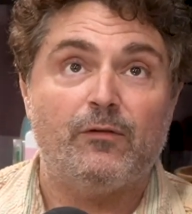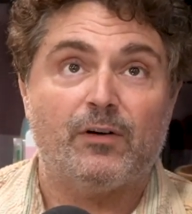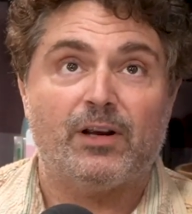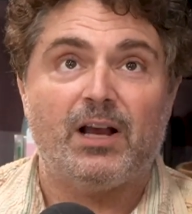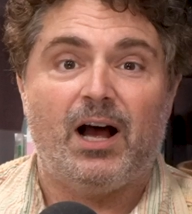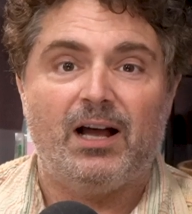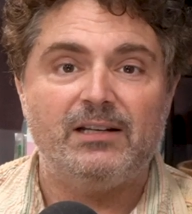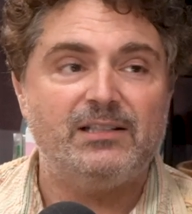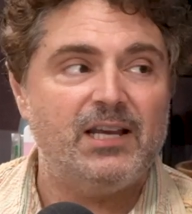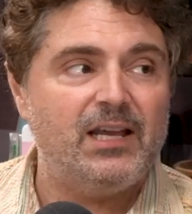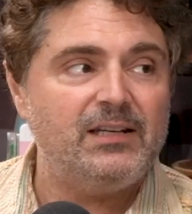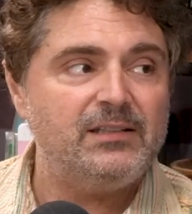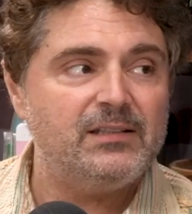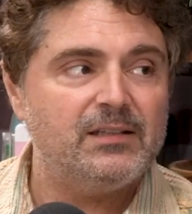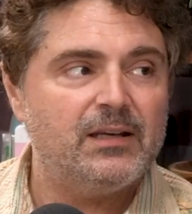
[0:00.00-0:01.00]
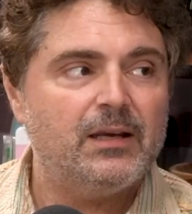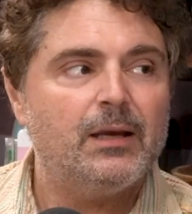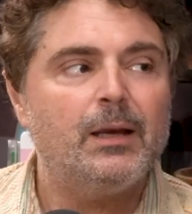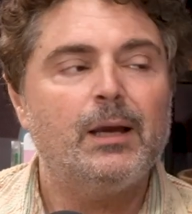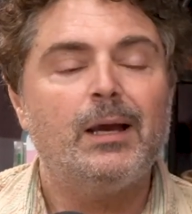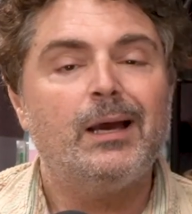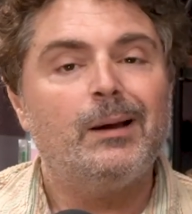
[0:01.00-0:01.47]
content,
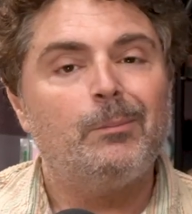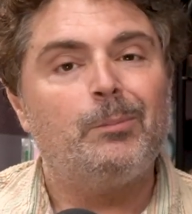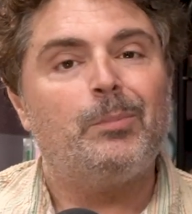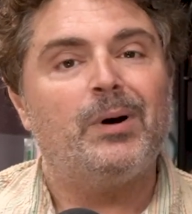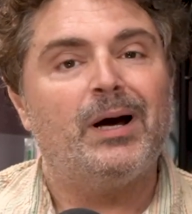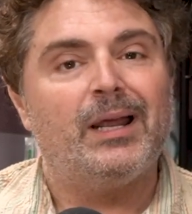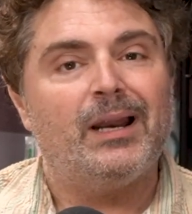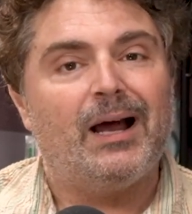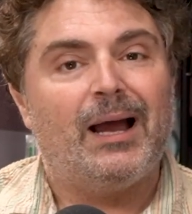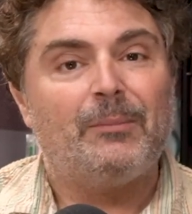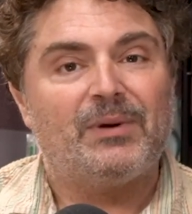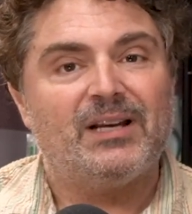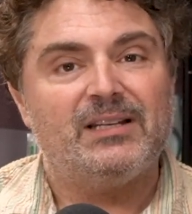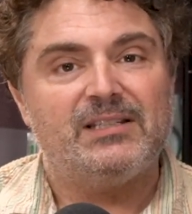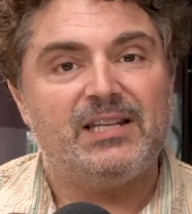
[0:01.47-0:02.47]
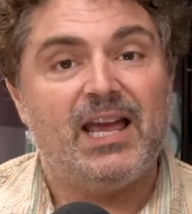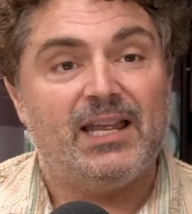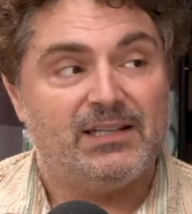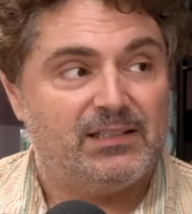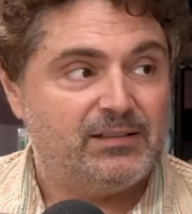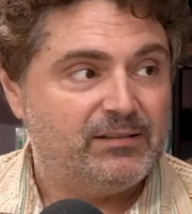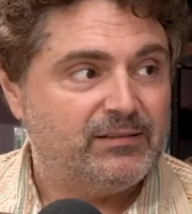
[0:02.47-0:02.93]
but I'm content.